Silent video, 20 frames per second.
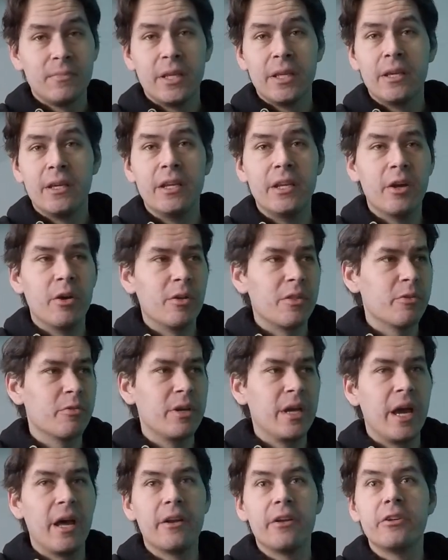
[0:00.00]
you know,
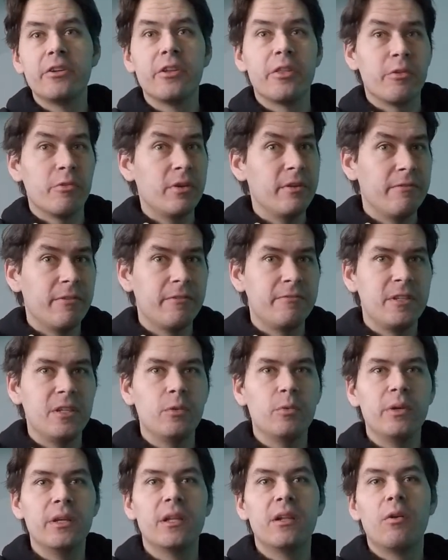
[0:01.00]
300 to 350
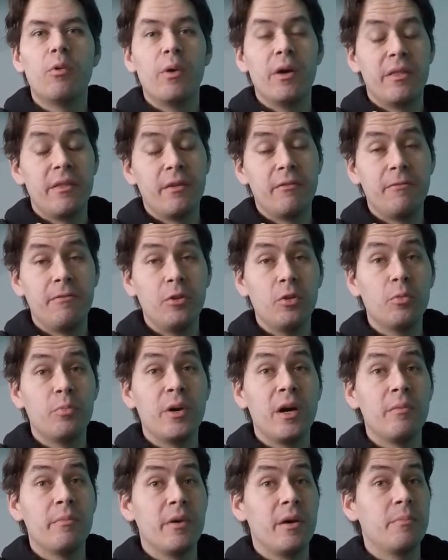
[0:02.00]
wheel with a fuel
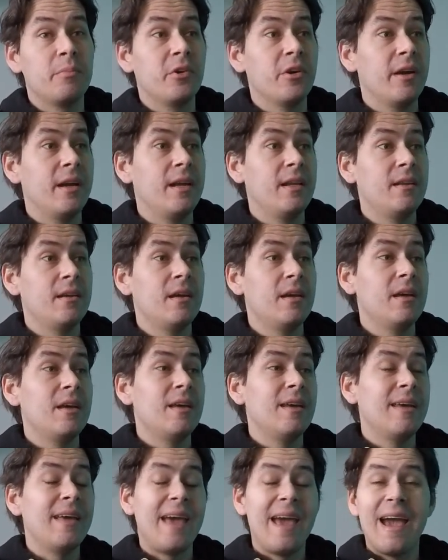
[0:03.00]
pump upgrade
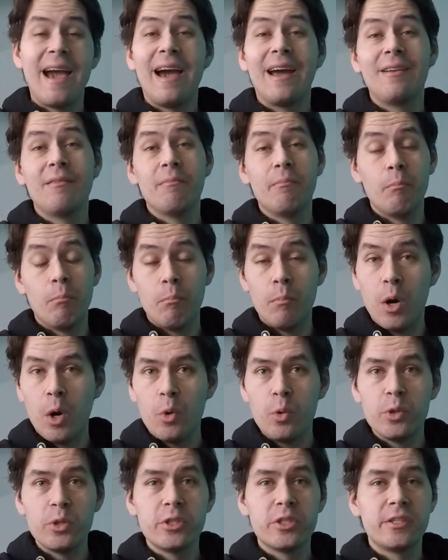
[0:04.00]
at
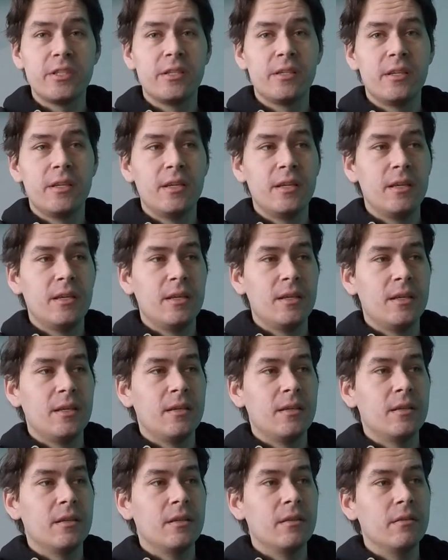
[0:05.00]
most.
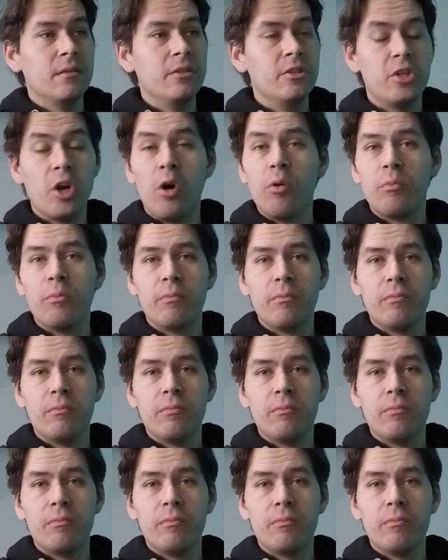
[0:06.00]
Don't